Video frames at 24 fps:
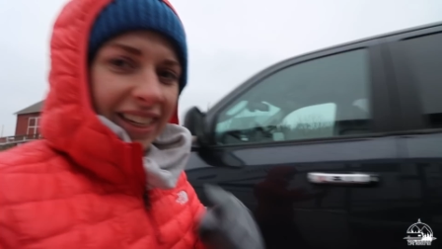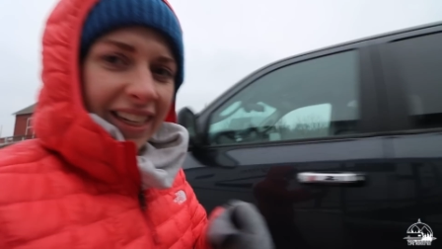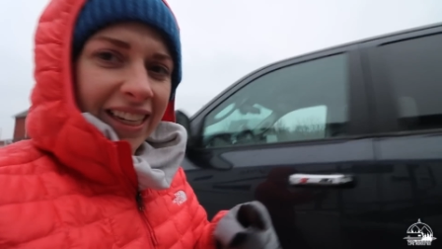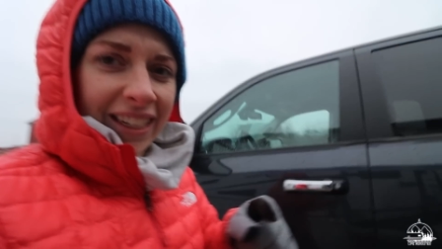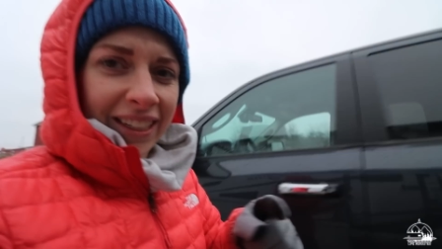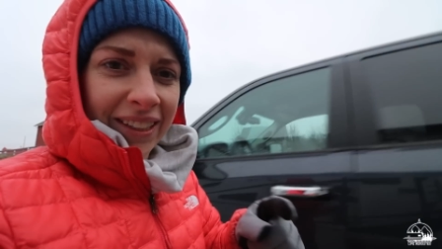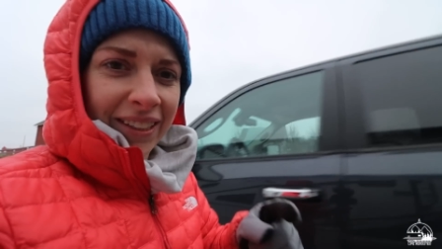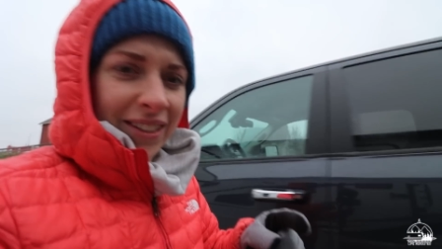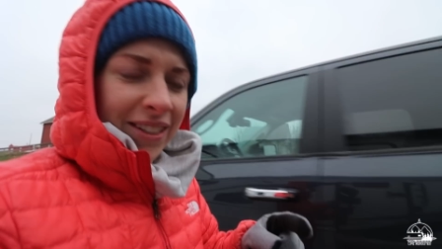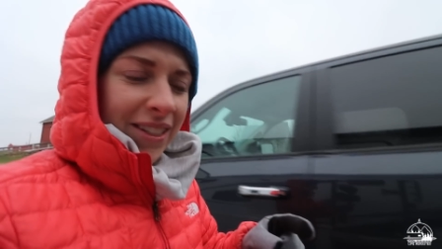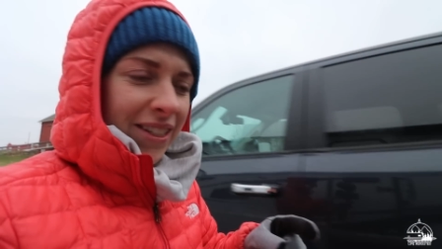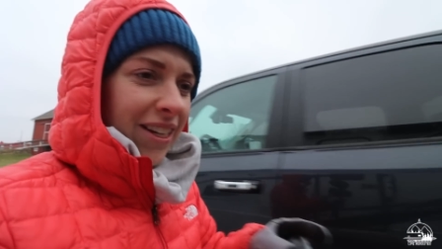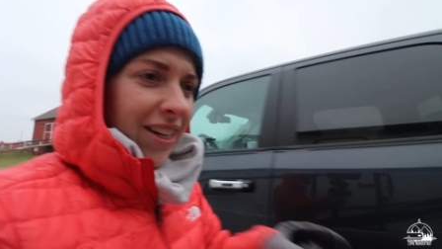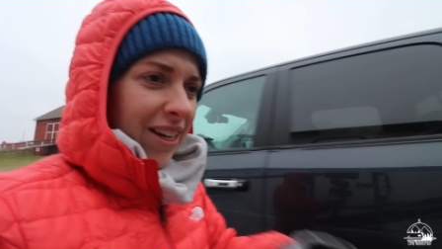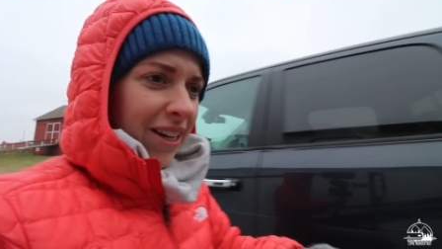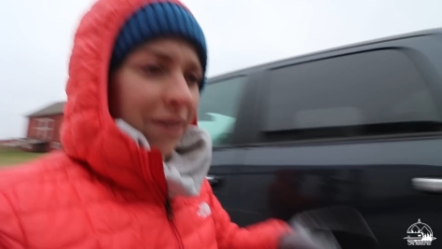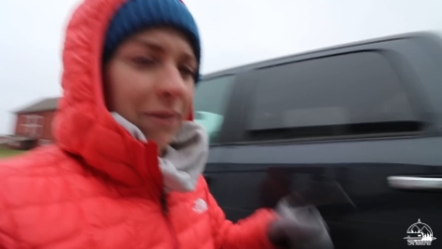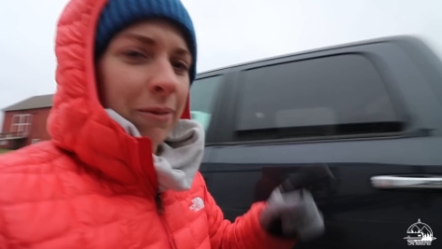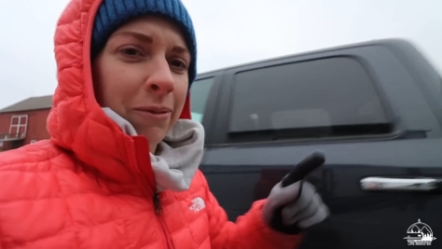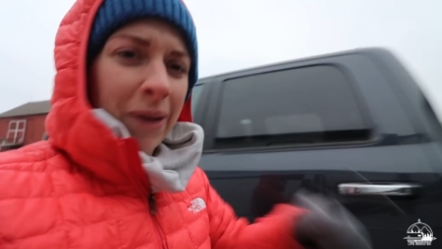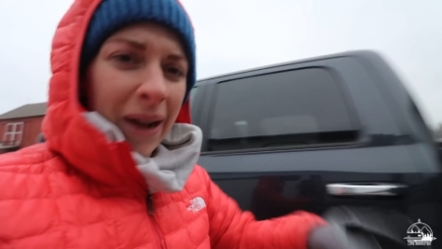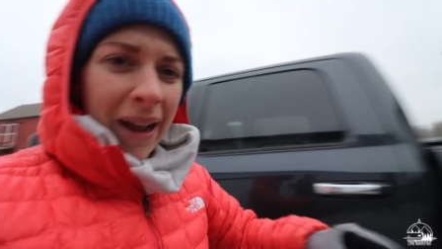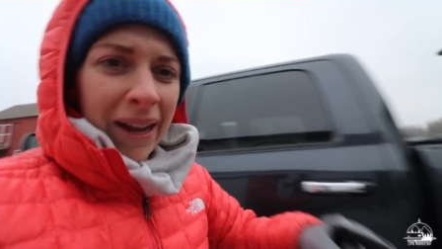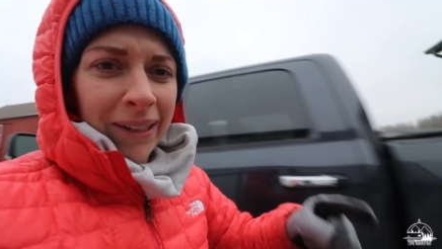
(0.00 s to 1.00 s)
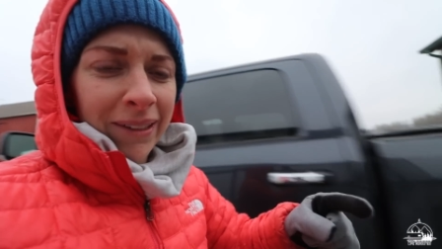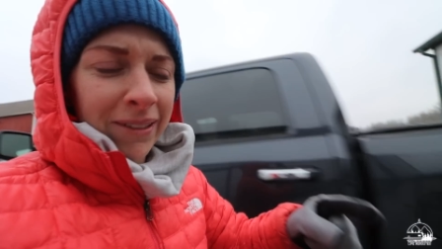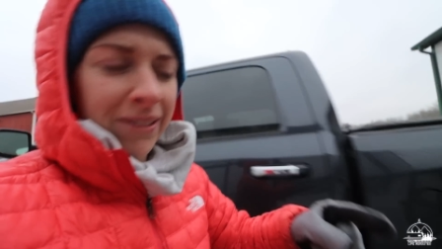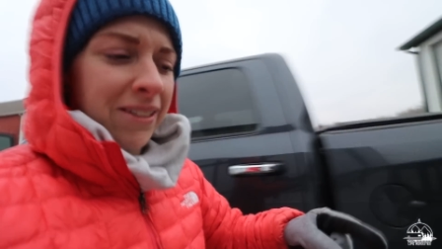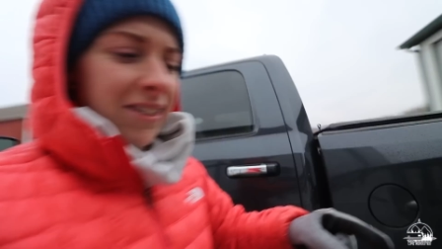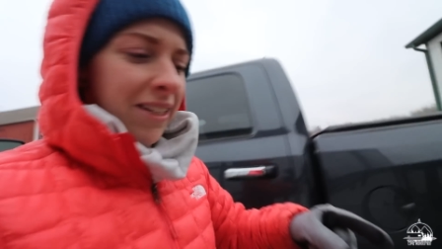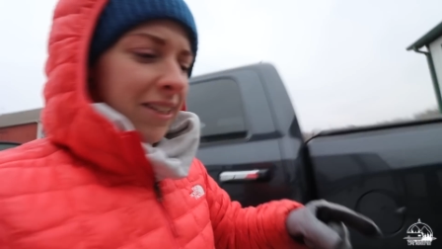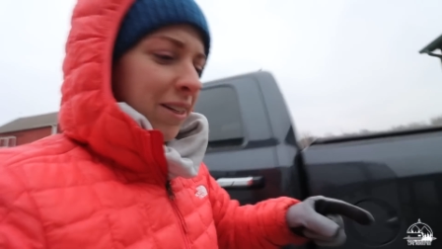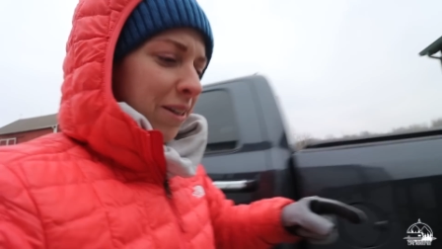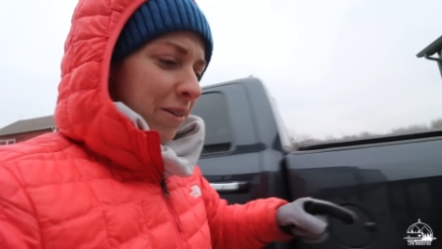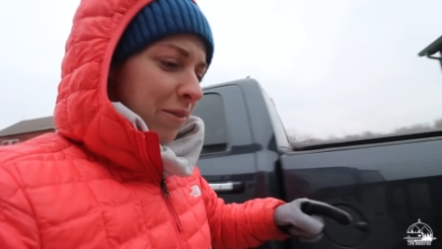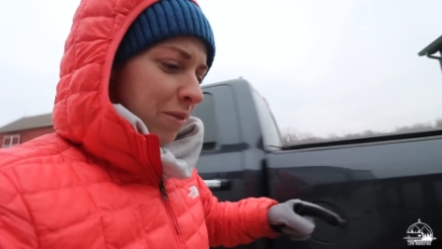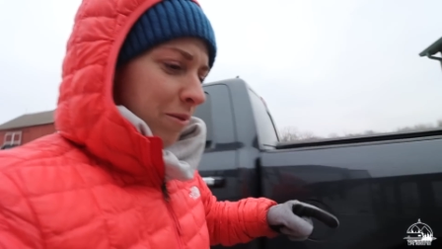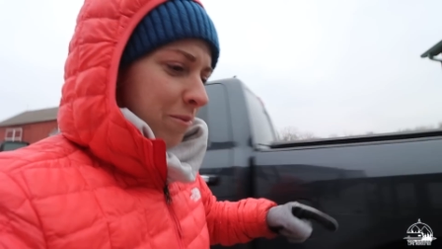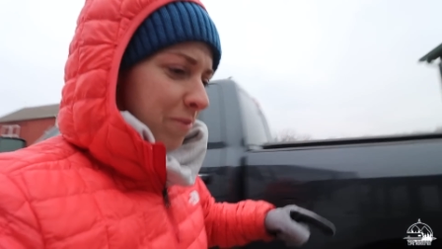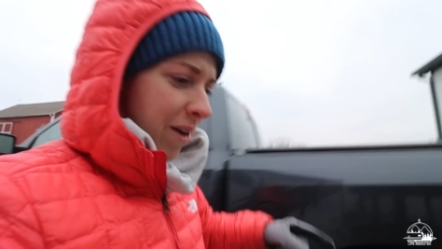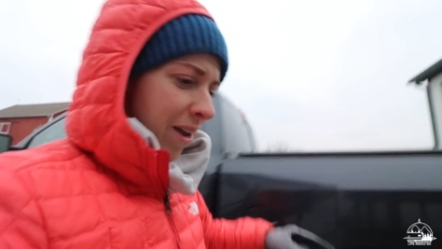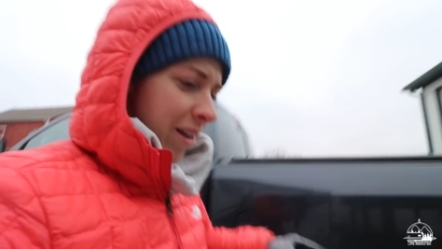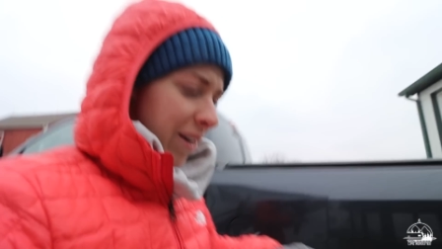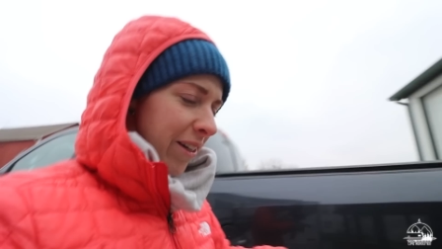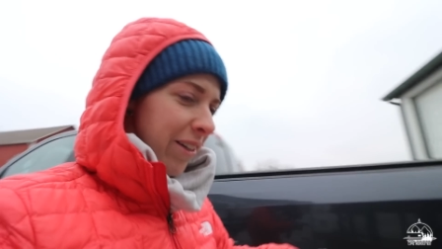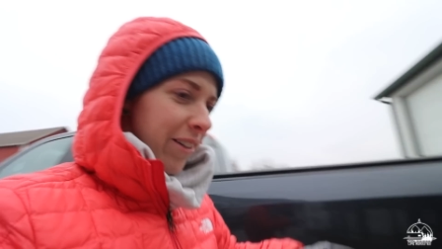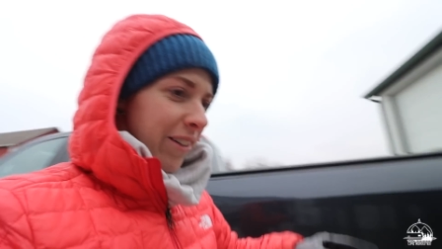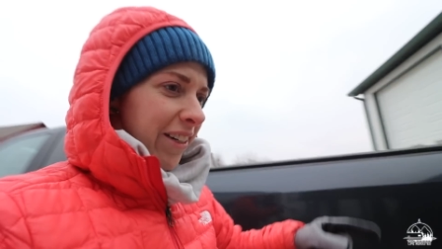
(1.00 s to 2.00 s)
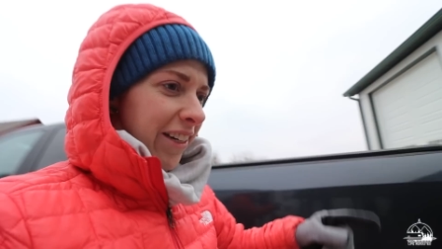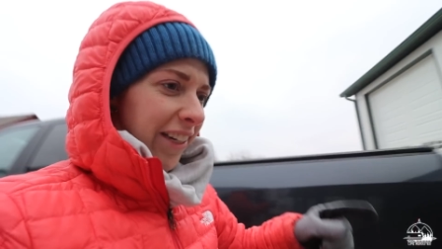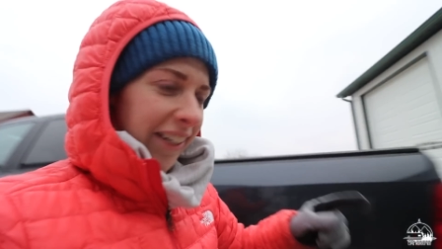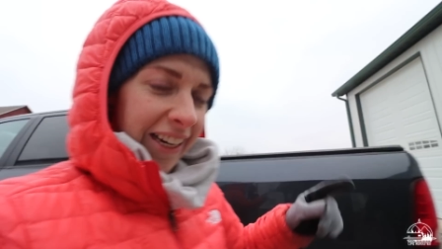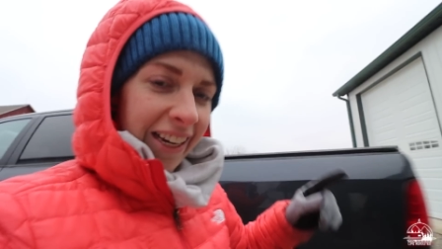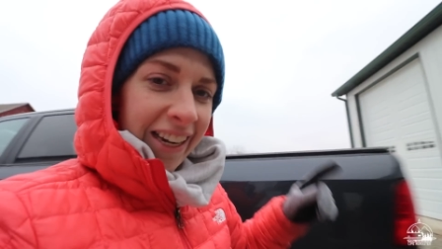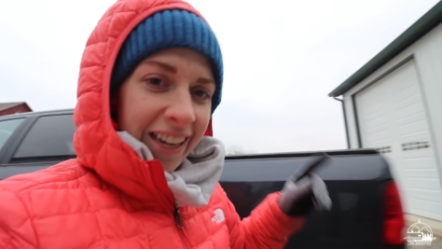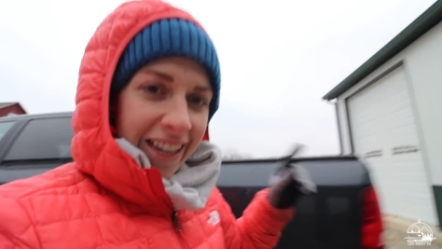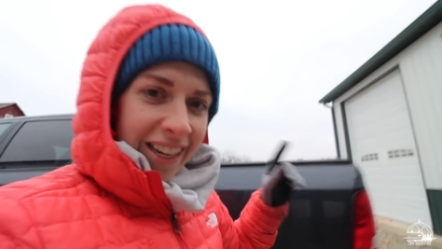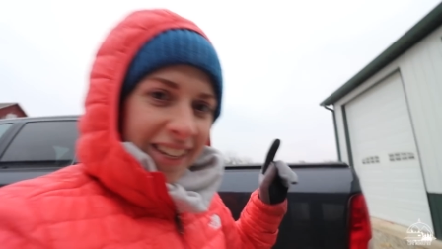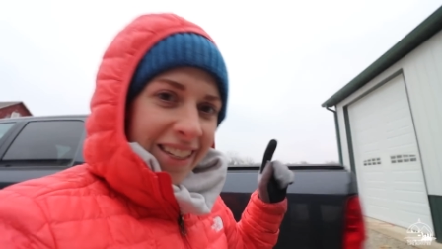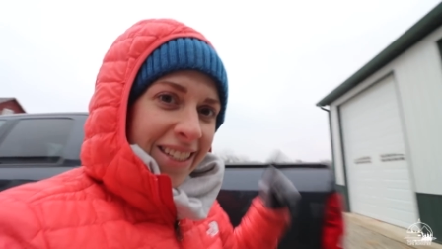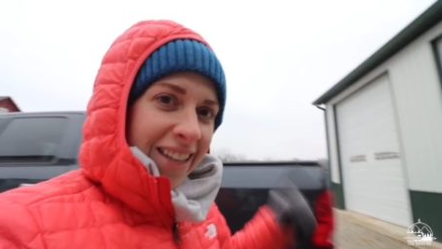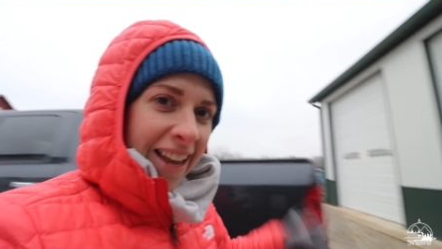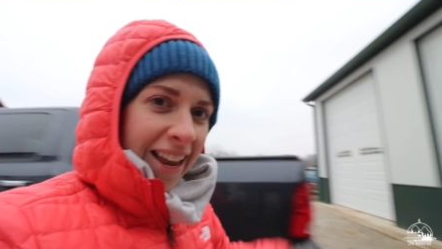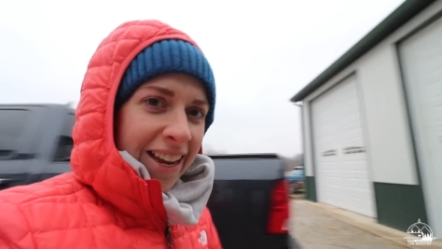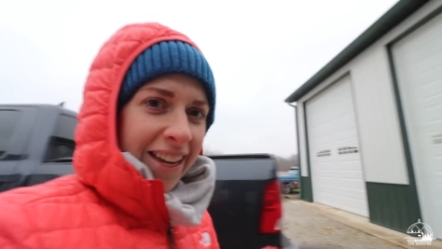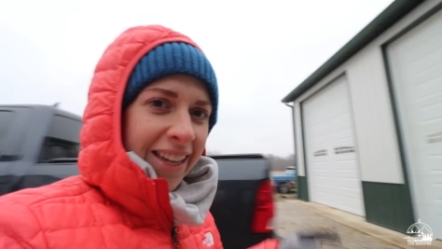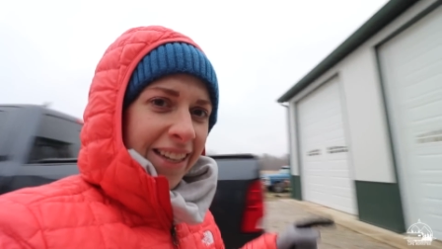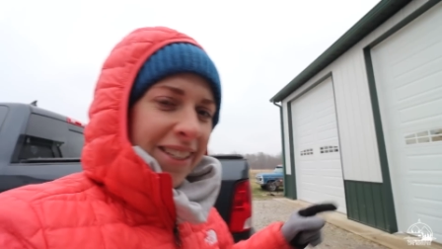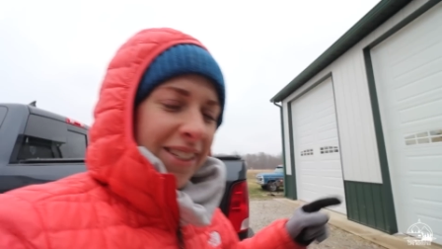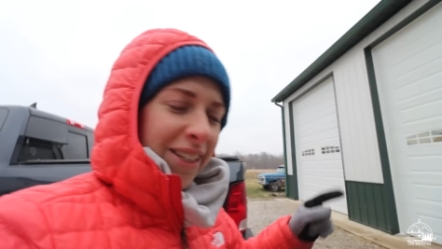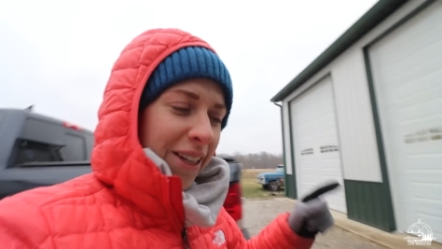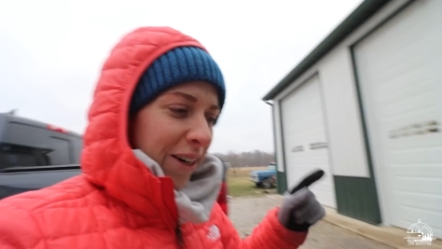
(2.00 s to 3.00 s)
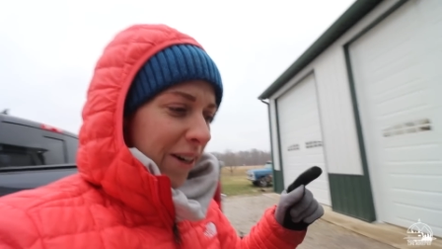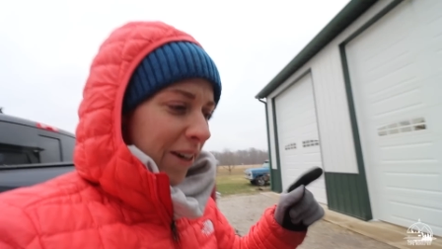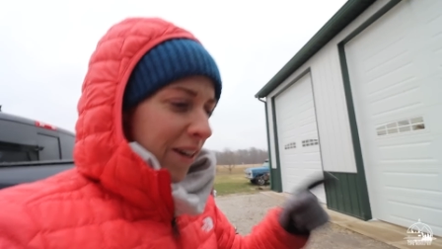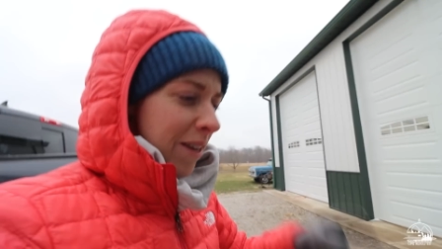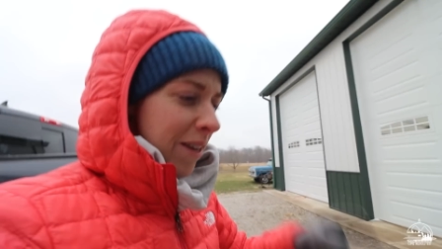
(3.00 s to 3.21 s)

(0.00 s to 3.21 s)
heater's on, Waggle's in there for monitoring. Tanks are